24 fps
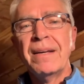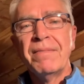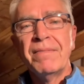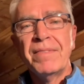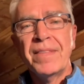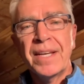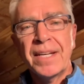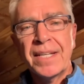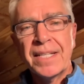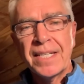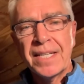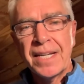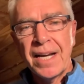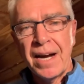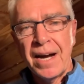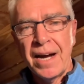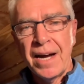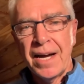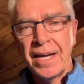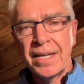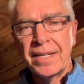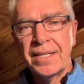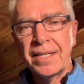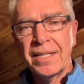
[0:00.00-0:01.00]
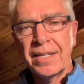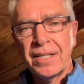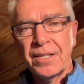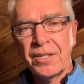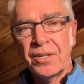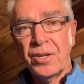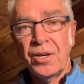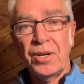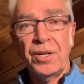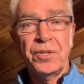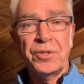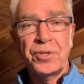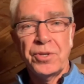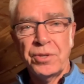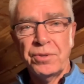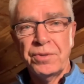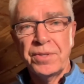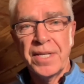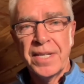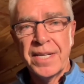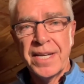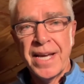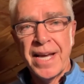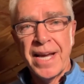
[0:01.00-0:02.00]
that God calls you
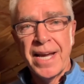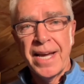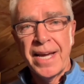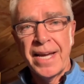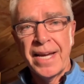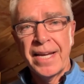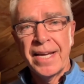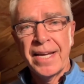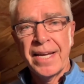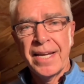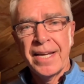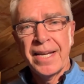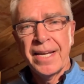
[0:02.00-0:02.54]
today?